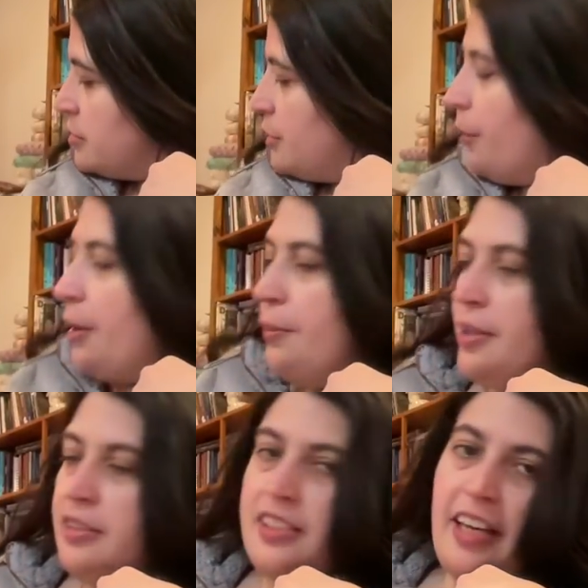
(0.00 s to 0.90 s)
It might have been
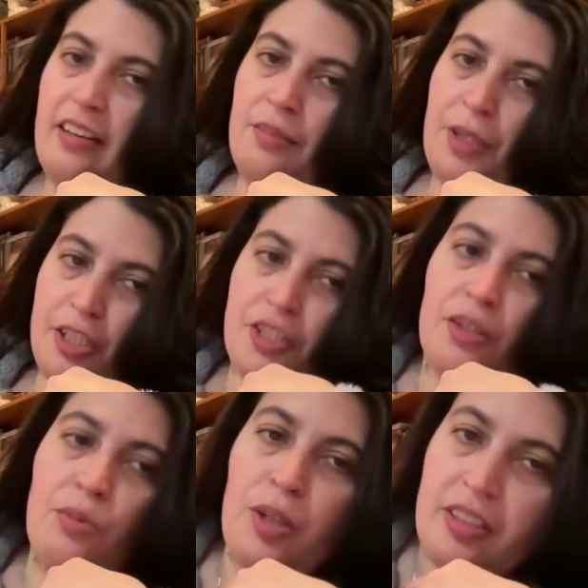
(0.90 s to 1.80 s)
on sale. I'm not
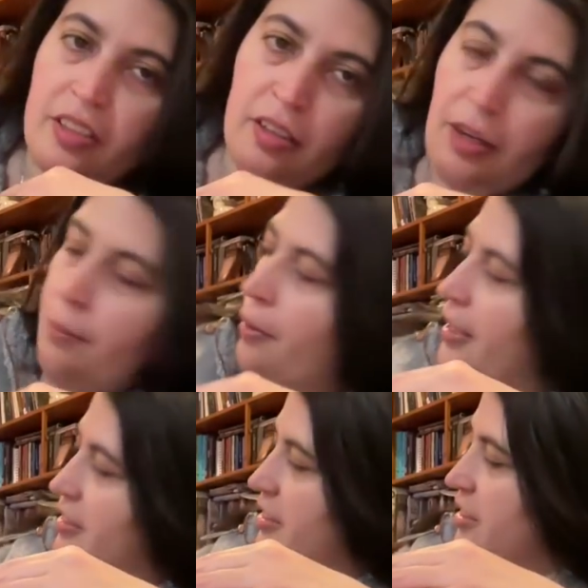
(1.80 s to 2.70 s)
sure what the current
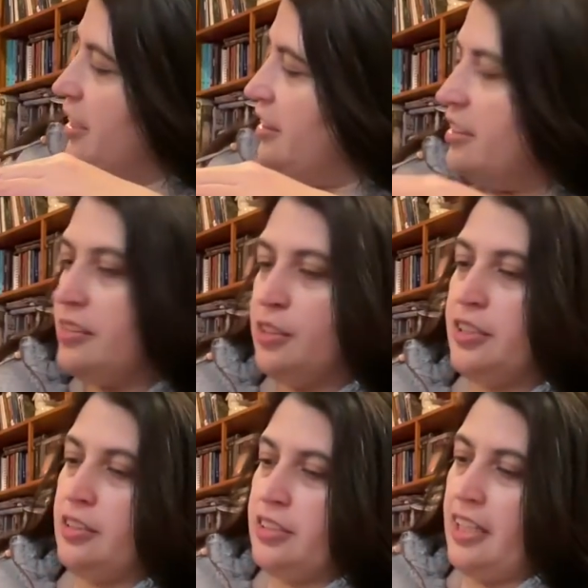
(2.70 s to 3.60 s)
price is. I think they're
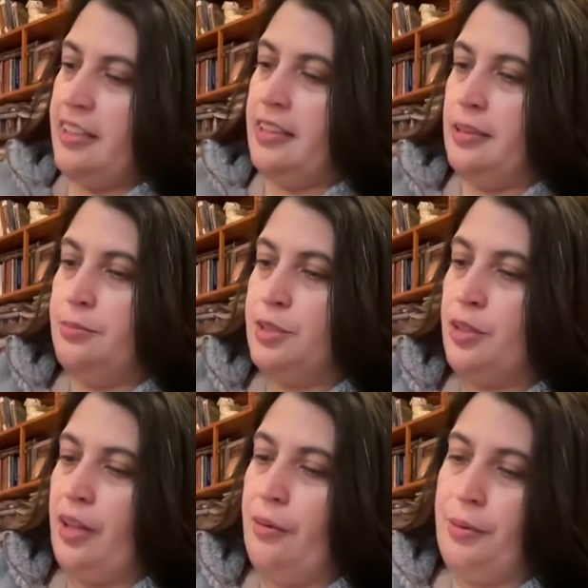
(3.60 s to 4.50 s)
still selling them,
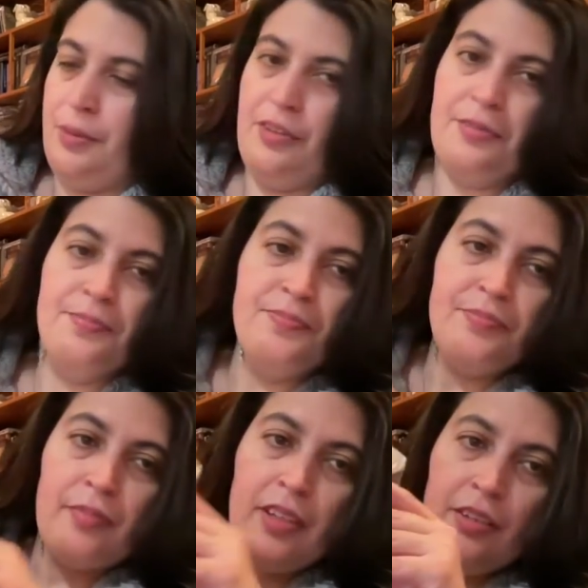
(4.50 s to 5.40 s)
so that would be
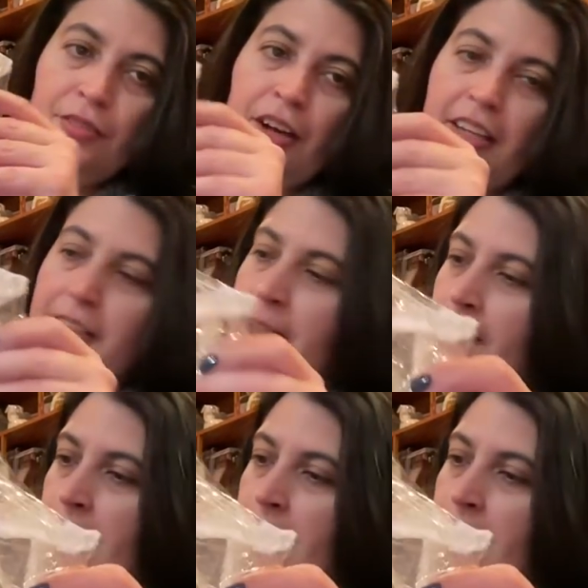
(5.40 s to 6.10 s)
fine.